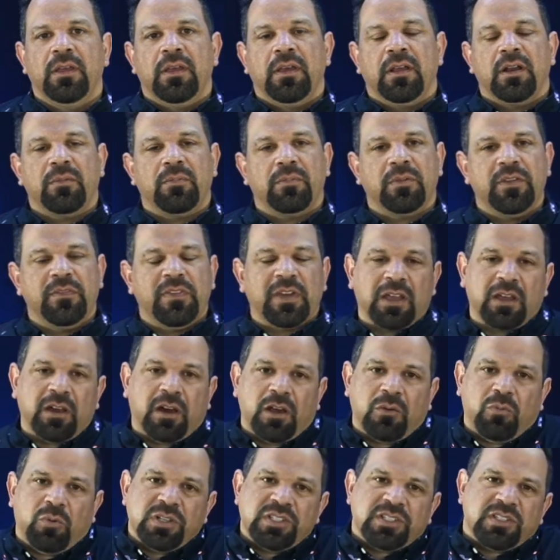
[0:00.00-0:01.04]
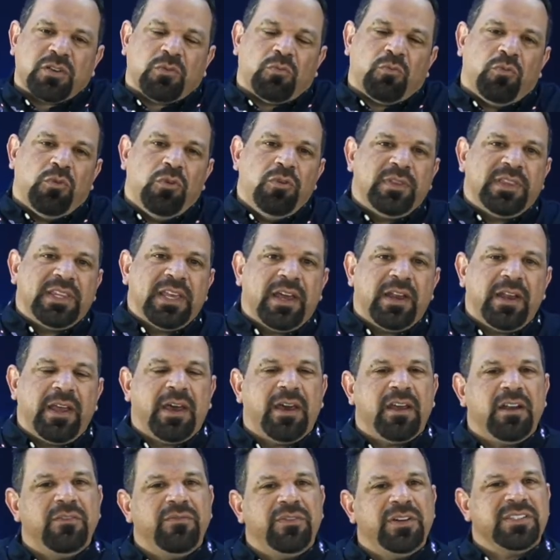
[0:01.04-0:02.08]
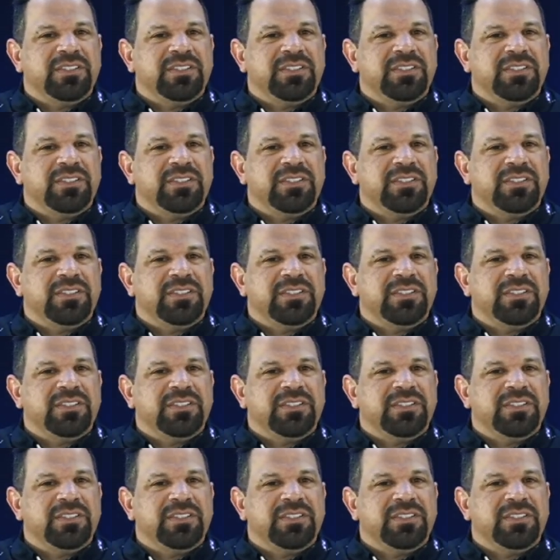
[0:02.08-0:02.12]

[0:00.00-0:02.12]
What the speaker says: And I believe that God wants to root that out of